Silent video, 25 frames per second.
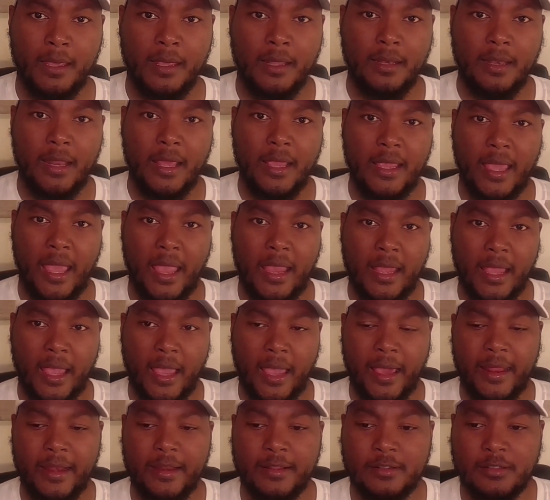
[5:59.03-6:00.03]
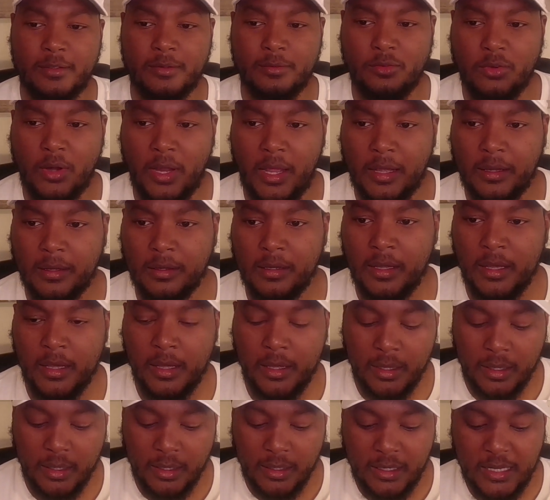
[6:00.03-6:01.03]
They can't add and subtract.
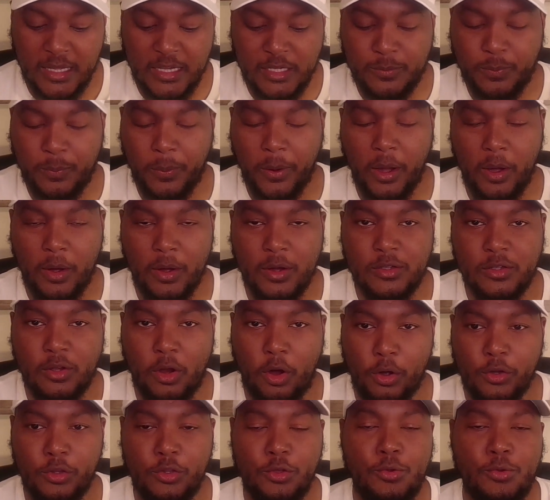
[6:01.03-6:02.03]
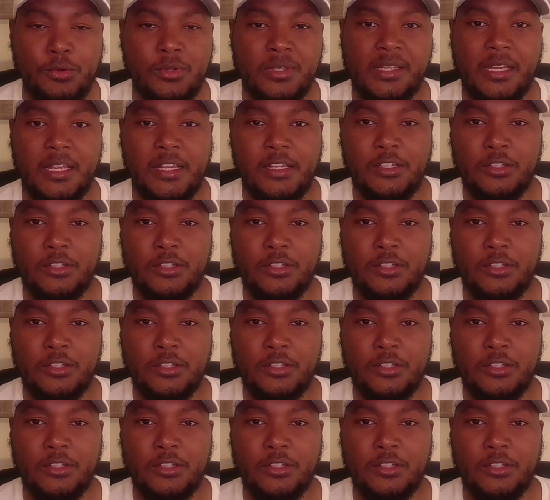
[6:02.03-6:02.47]
These parents are using these